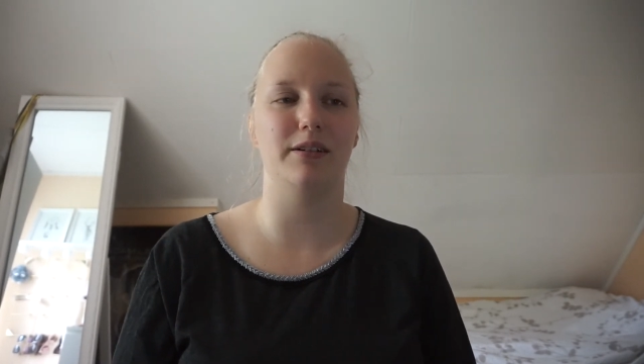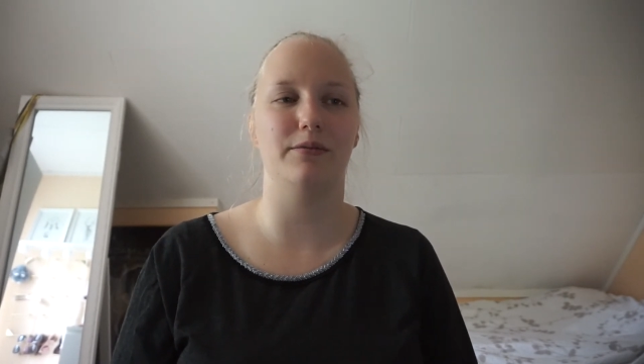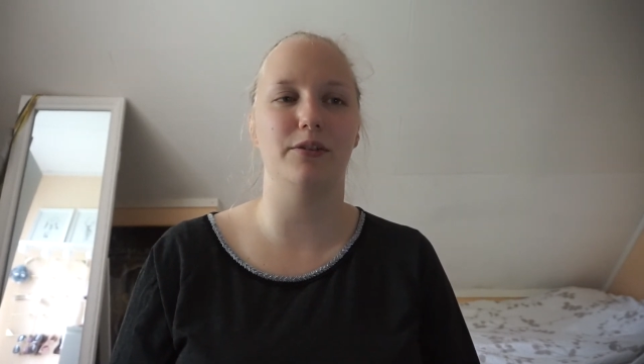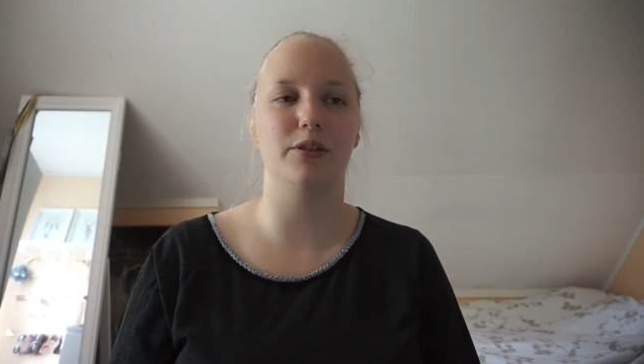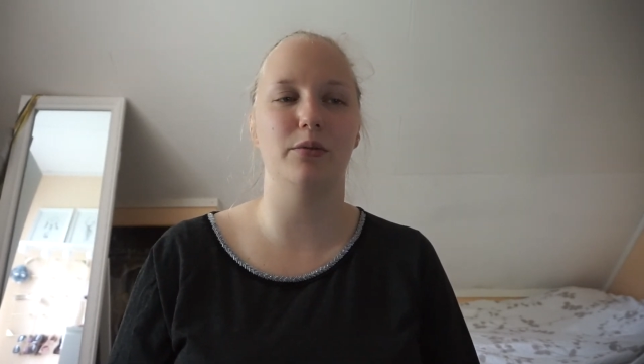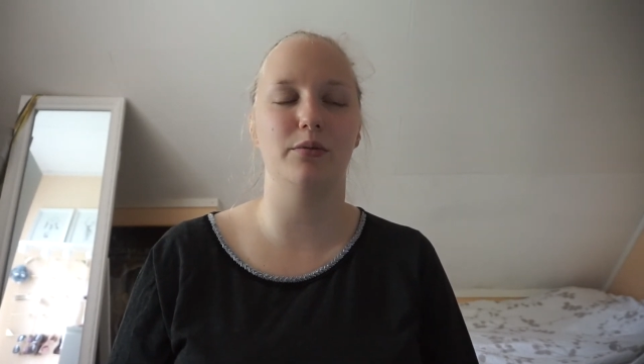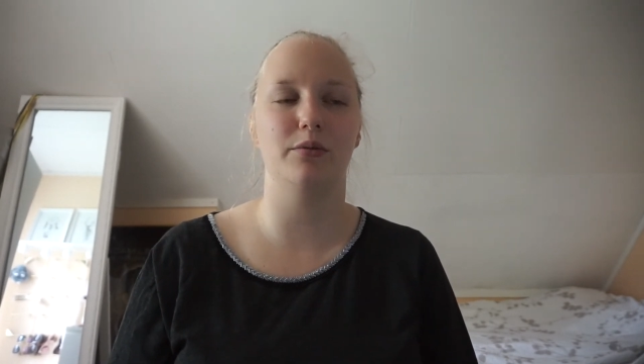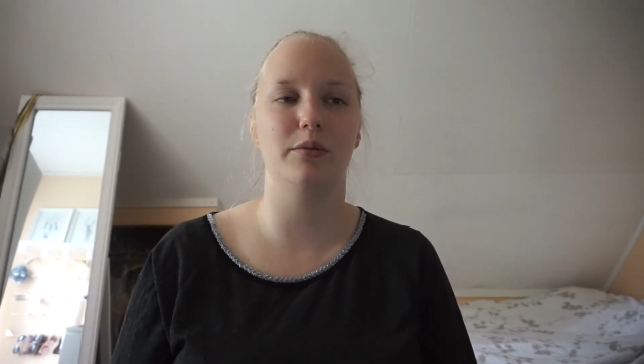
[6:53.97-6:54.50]

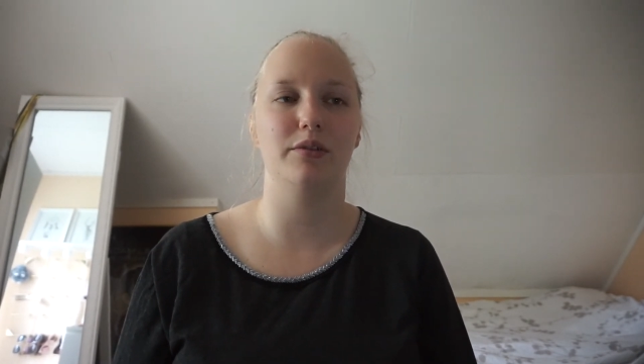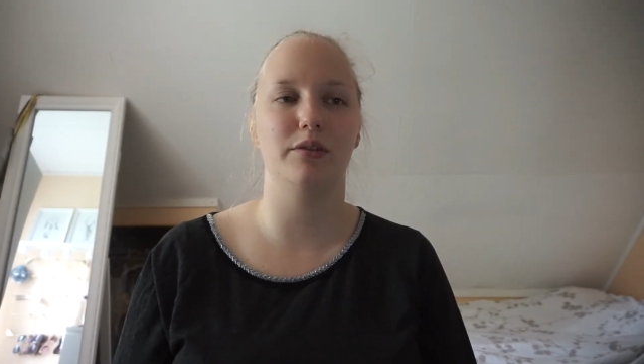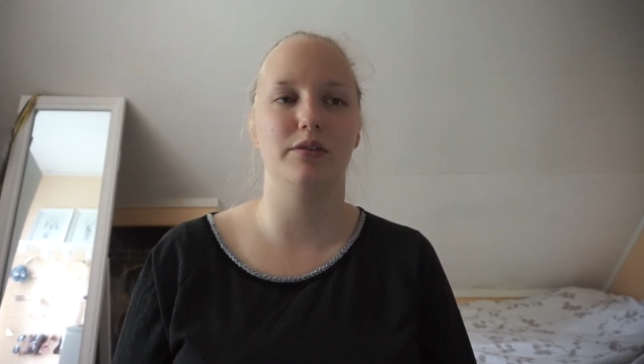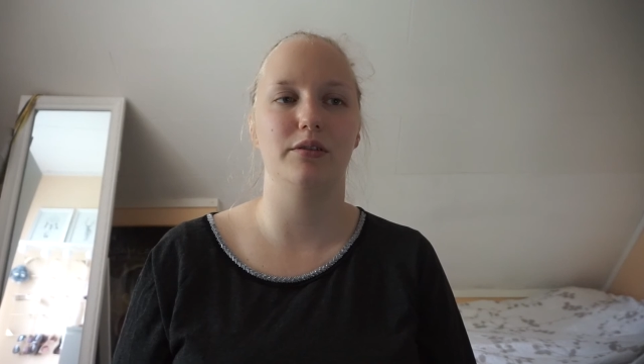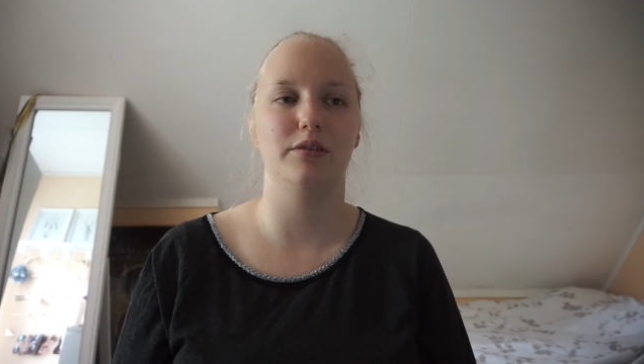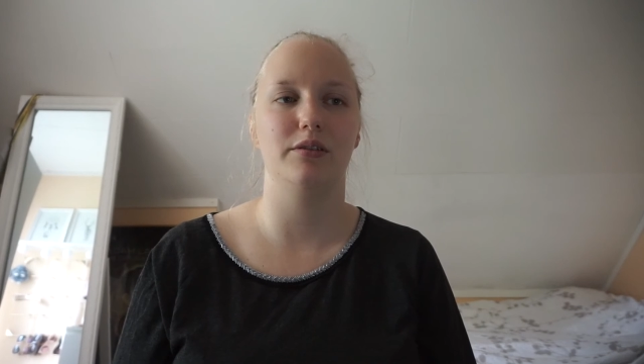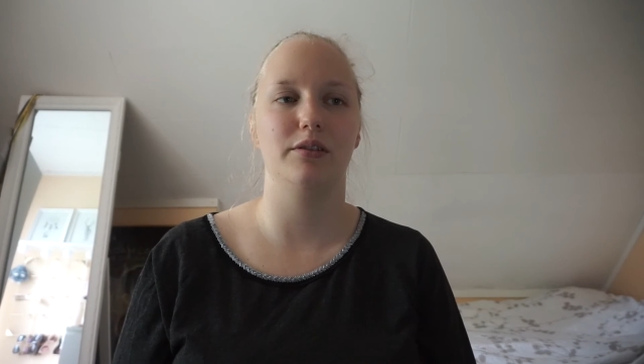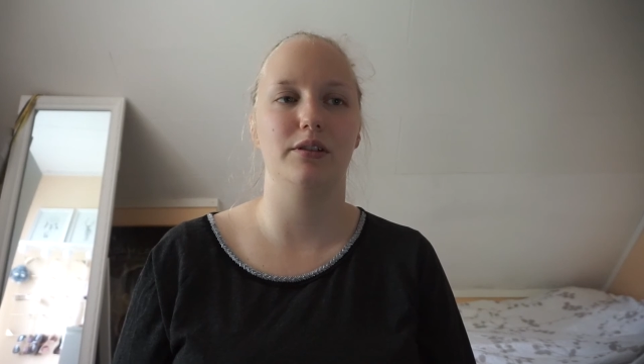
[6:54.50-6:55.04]
few,
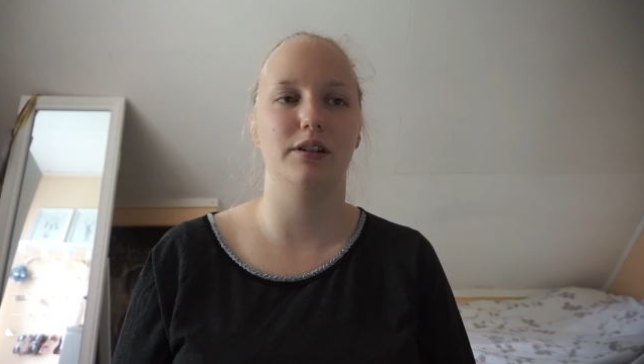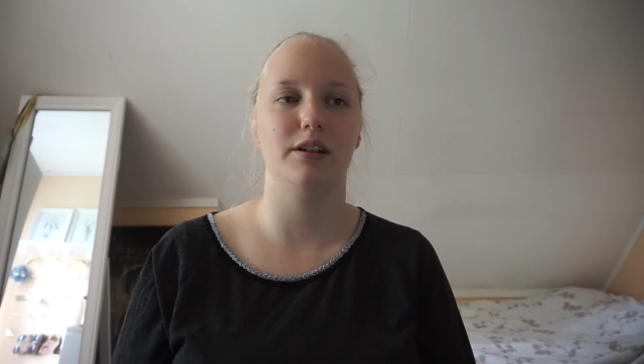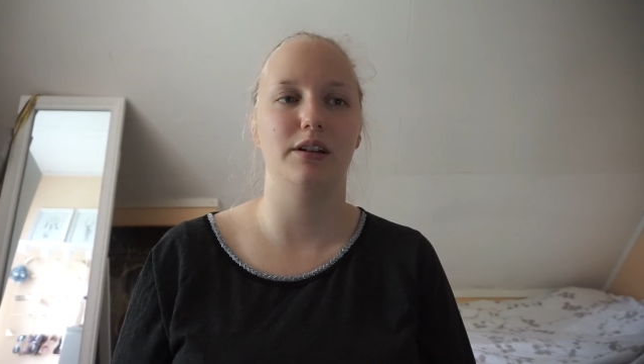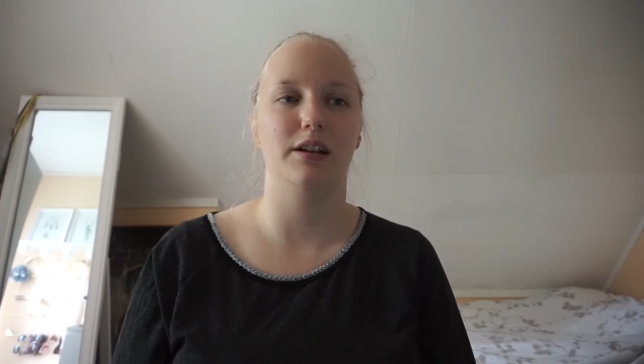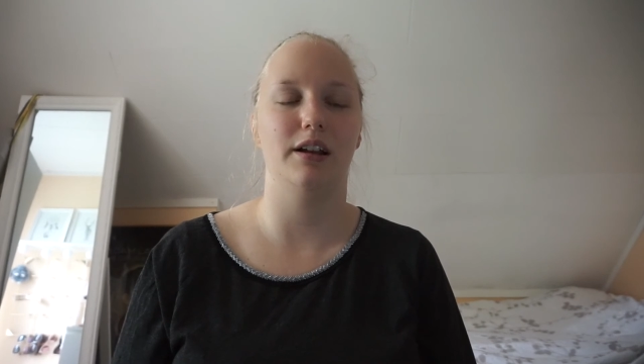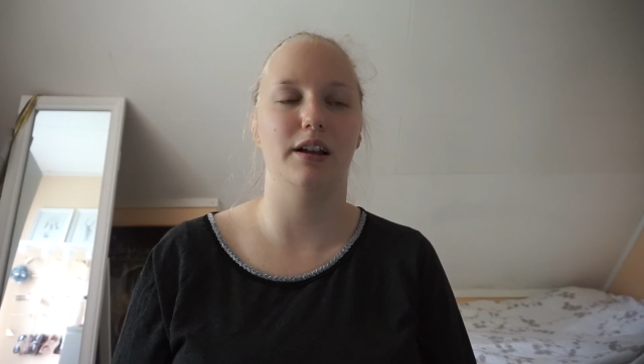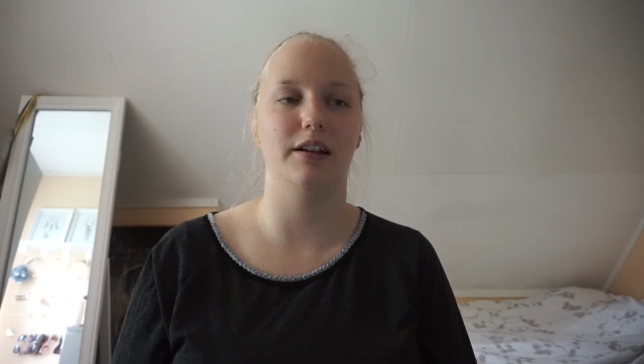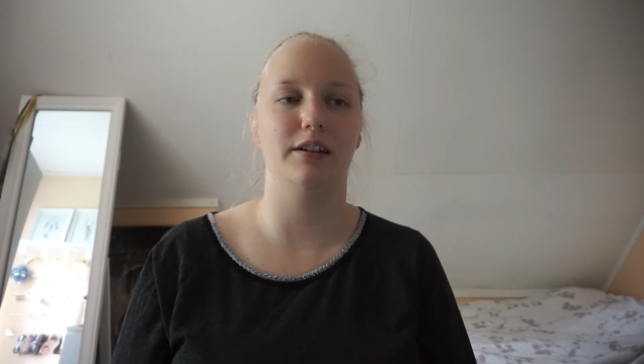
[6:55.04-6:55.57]

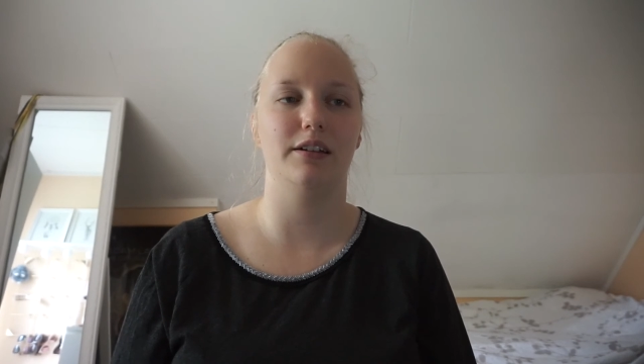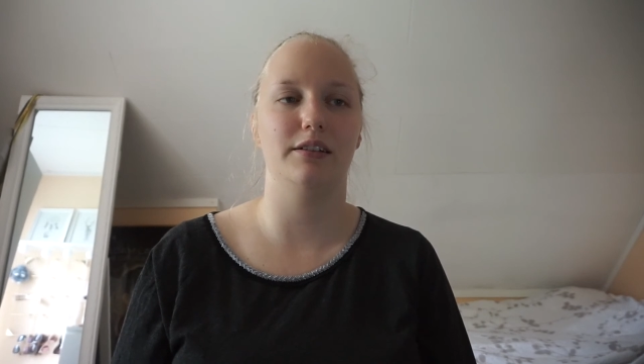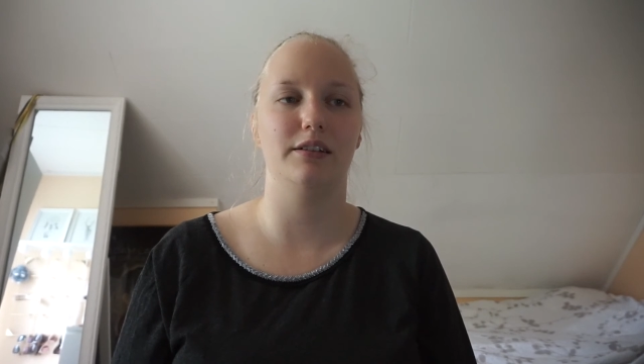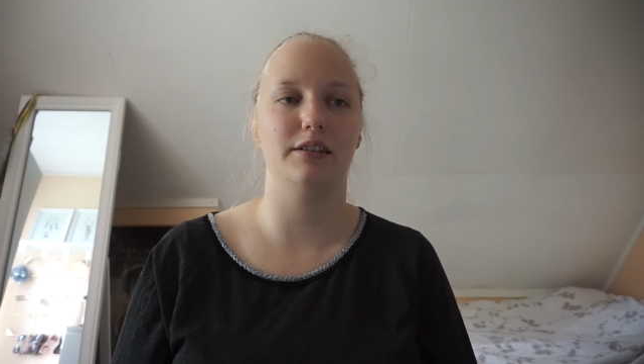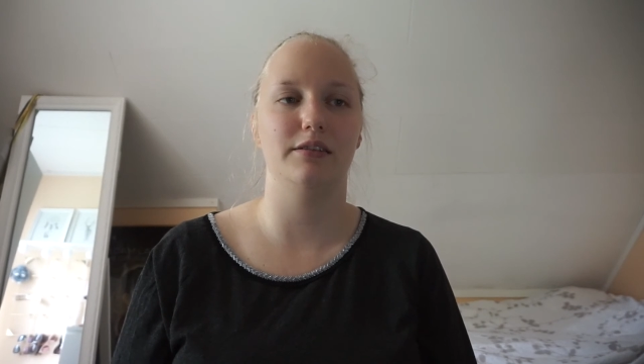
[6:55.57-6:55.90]
like,